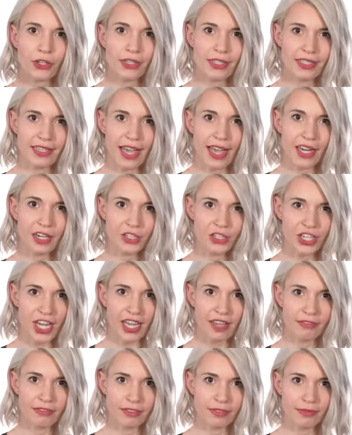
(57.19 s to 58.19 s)
your entire
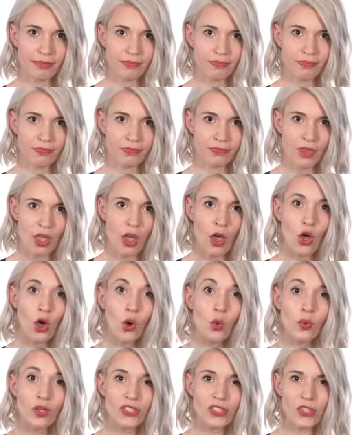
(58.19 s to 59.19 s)
shave.
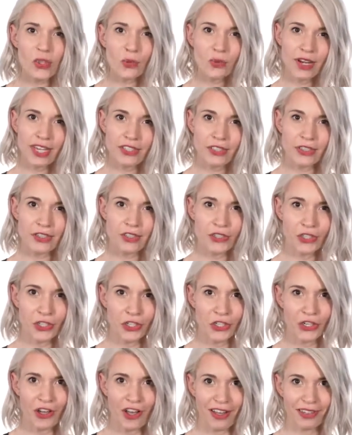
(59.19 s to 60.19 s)
Once the razor is
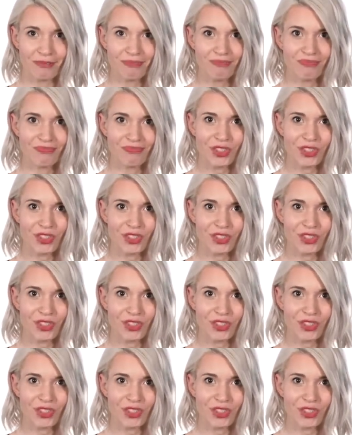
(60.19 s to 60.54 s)
turned on,